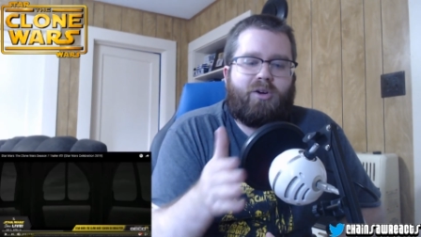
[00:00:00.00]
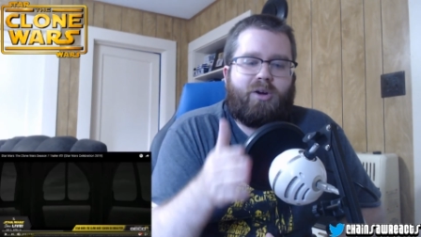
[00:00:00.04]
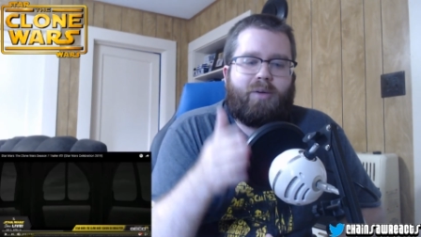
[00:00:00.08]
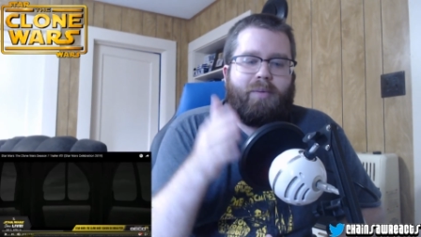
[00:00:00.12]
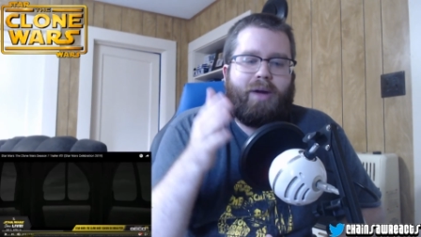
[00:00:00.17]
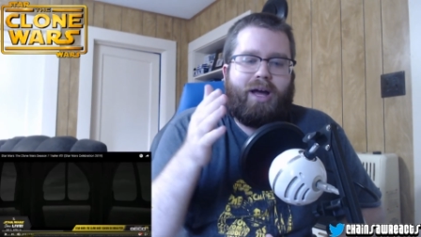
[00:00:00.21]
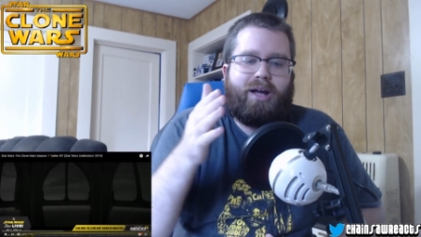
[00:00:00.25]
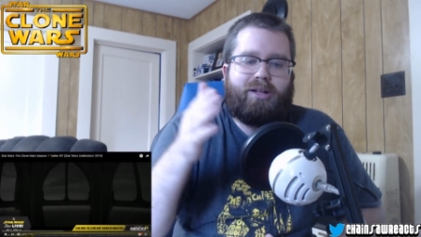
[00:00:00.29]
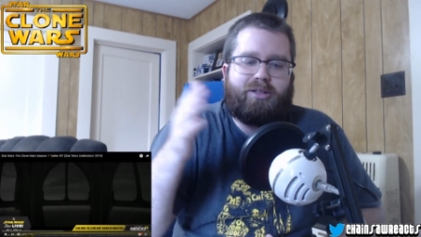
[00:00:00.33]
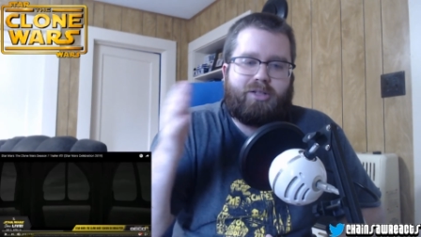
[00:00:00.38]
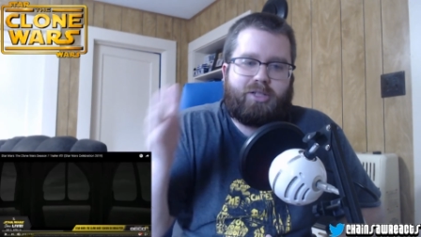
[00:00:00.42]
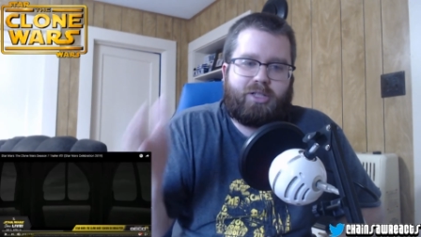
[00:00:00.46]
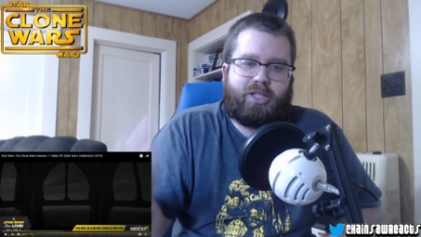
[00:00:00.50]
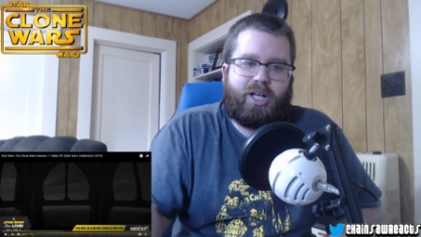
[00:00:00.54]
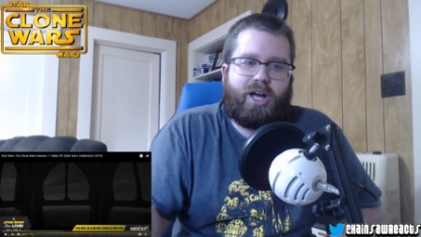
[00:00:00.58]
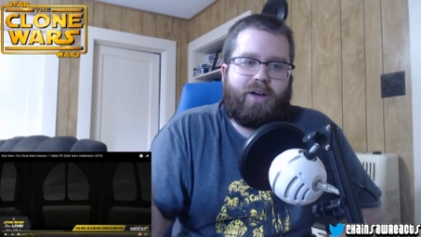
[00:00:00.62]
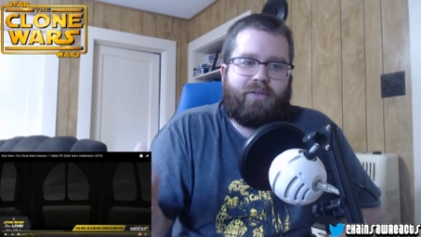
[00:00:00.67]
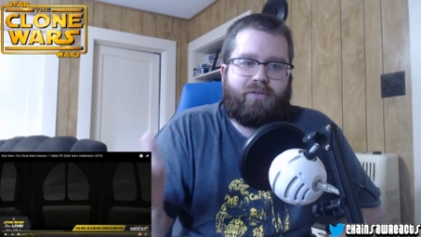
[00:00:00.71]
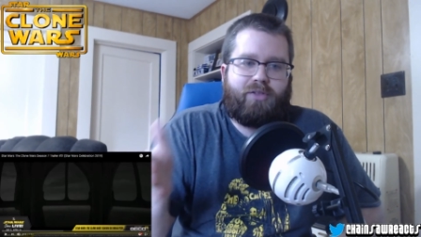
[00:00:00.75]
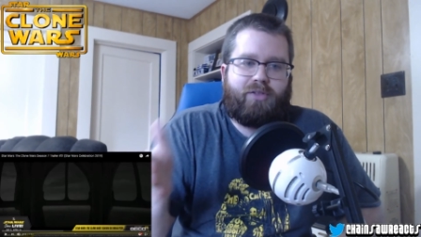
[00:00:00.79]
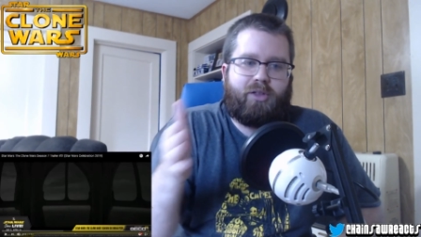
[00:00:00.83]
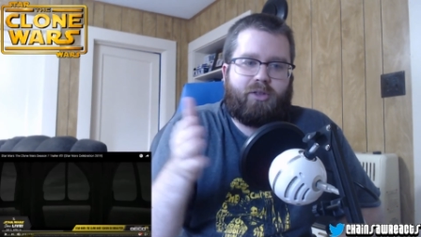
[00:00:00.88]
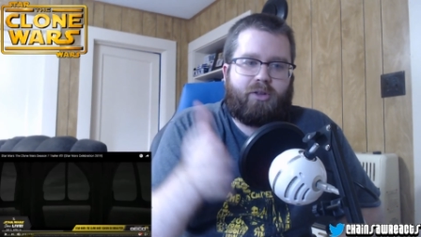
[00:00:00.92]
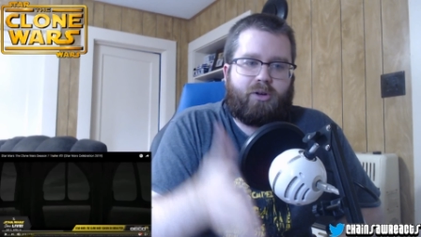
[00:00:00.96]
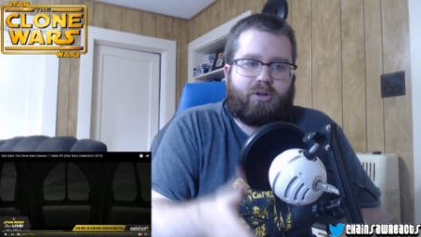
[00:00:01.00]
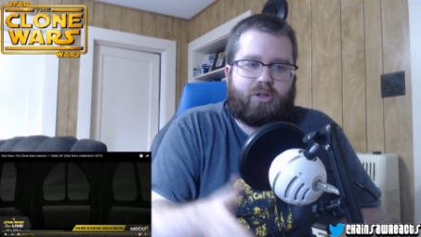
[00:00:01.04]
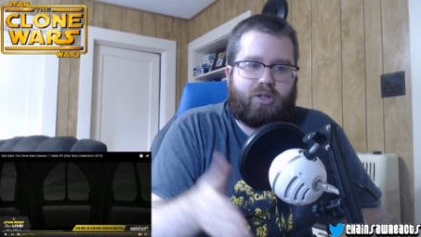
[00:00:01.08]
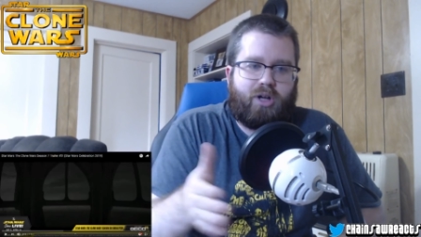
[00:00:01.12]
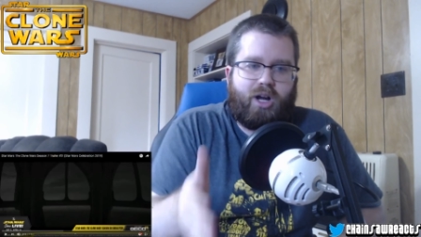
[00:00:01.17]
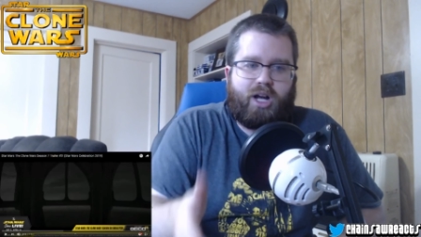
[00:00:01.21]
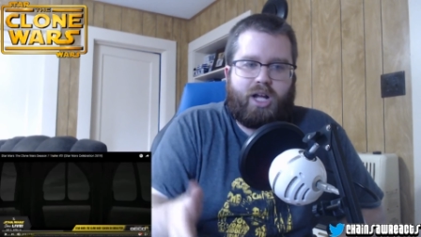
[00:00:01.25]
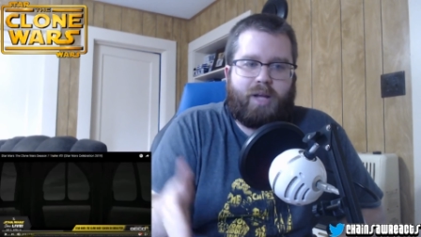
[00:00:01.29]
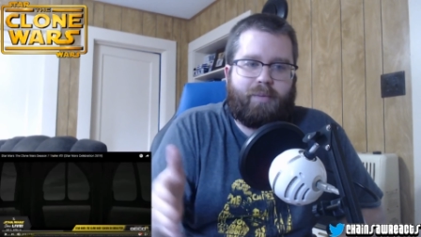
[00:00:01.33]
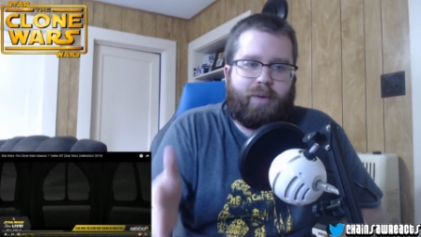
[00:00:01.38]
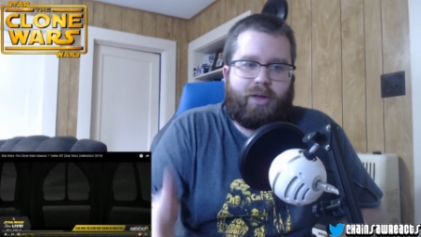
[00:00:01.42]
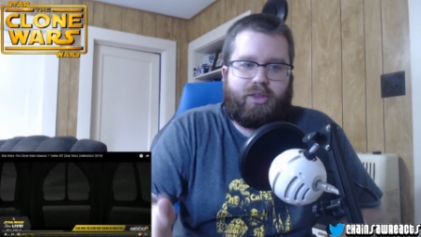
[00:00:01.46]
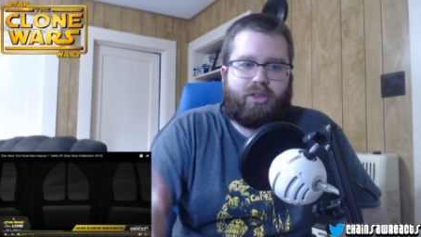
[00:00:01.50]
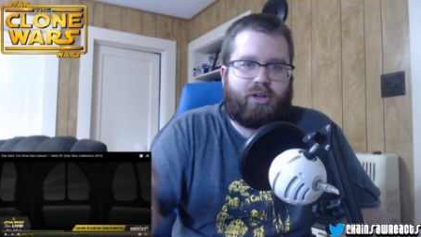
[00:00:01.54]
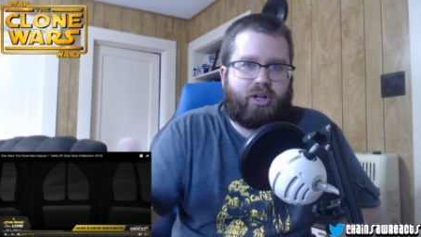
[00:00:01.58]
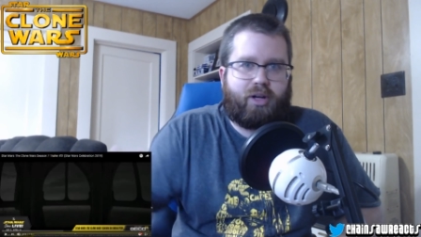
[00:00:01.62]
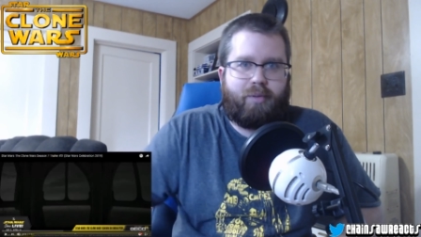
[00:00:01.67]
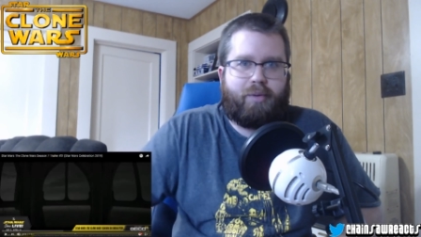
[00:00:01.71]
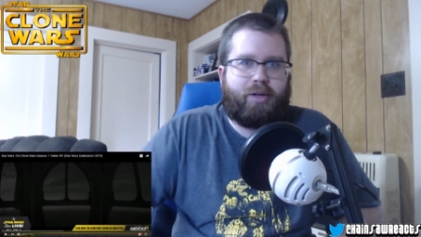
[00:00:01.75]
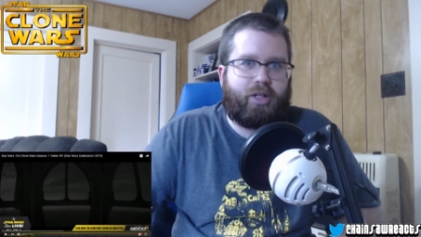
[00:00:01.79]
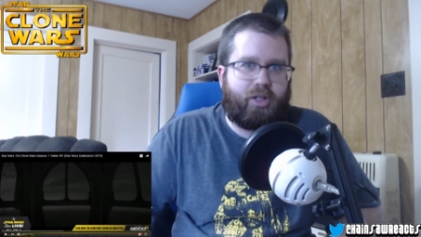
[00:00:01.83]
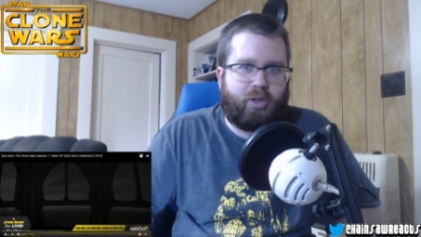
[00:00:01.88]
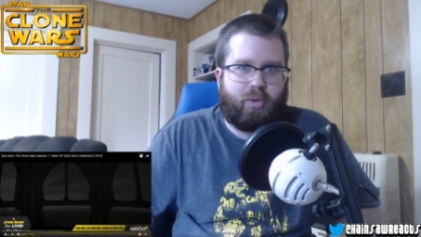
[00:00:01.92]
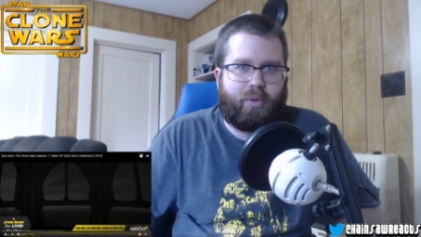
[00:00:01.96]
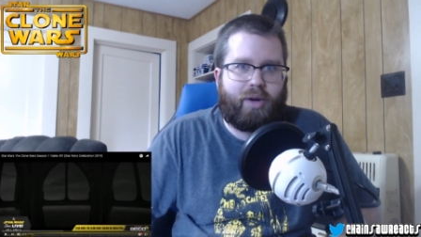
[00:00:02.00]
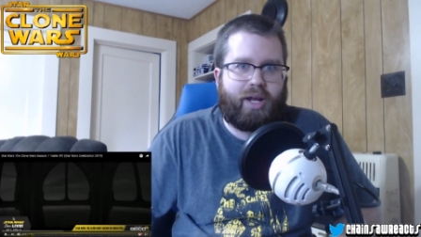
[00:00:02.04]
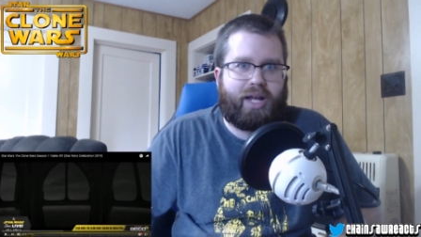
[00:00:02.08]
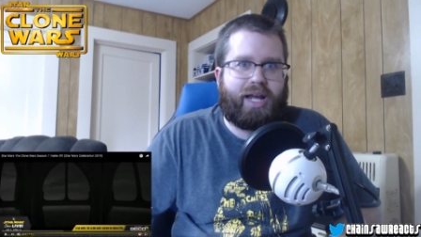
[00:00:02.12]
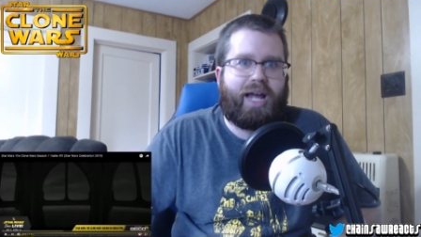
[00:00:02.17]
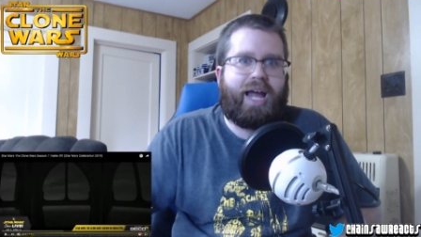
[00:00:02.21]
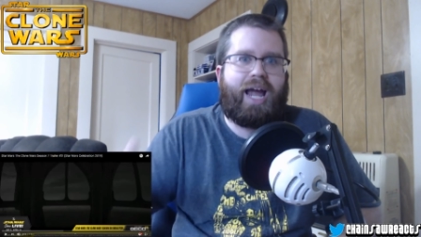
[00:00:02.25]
about stuff that they're talking about they're going to be doing